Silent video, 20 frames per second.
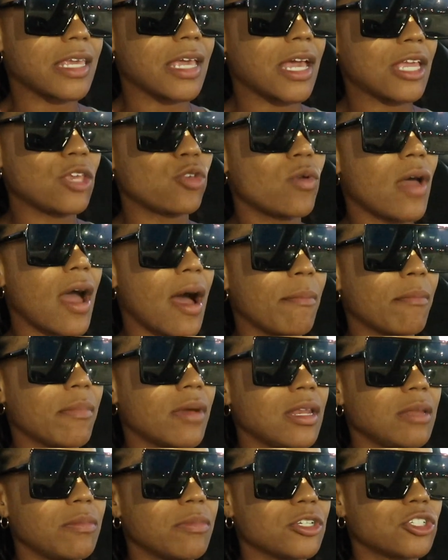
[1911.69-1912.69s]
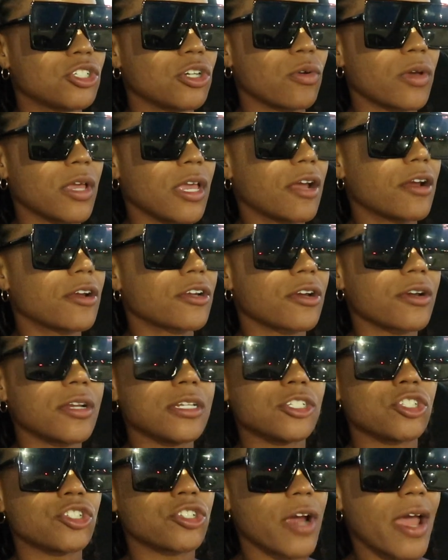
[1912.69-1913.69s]
yeah, you got money, but your character
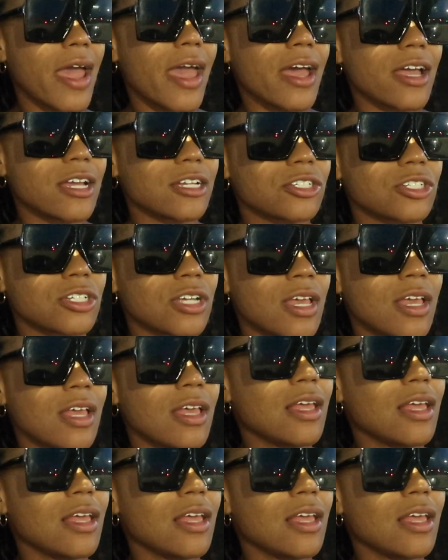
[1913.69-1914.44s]
is trash.